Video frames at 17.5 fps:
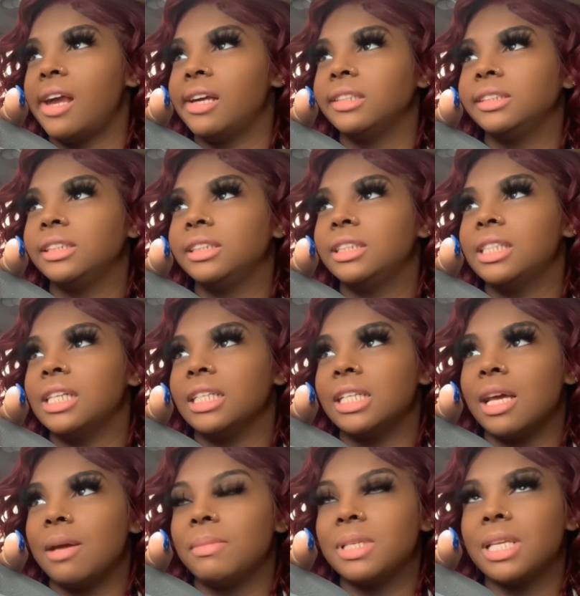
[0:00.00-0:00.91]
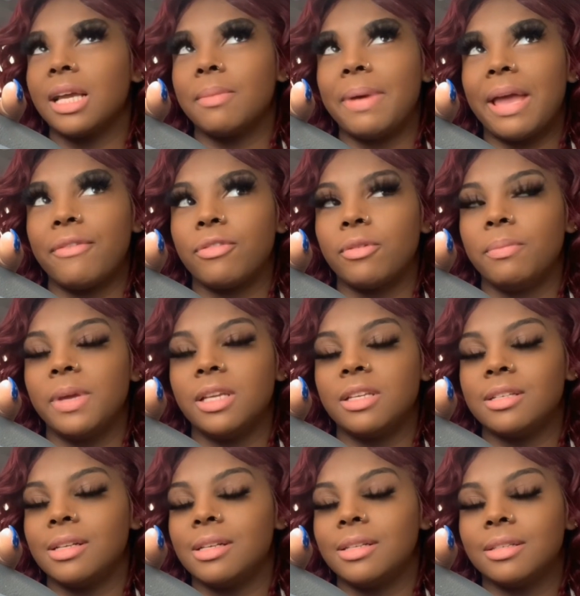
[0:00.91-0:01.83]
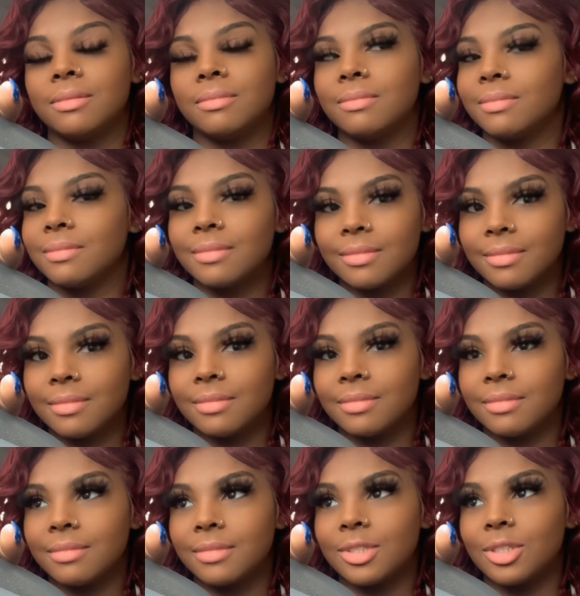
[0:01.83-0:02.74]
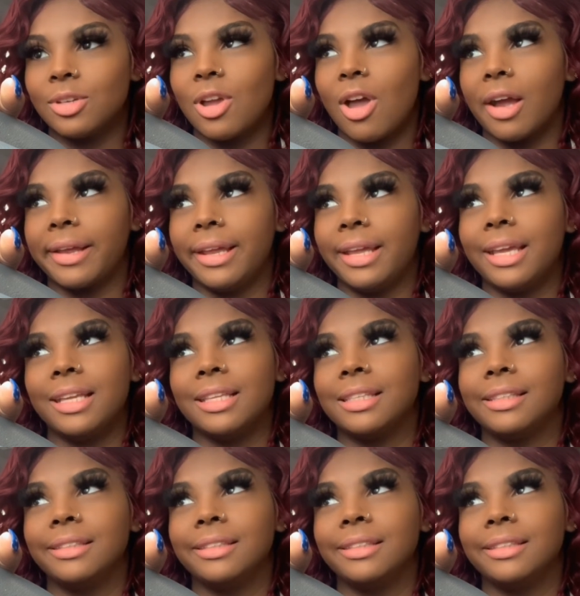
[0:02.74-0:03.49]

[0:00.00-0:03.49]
And I'm going to take a bathroom picture. So y'all can get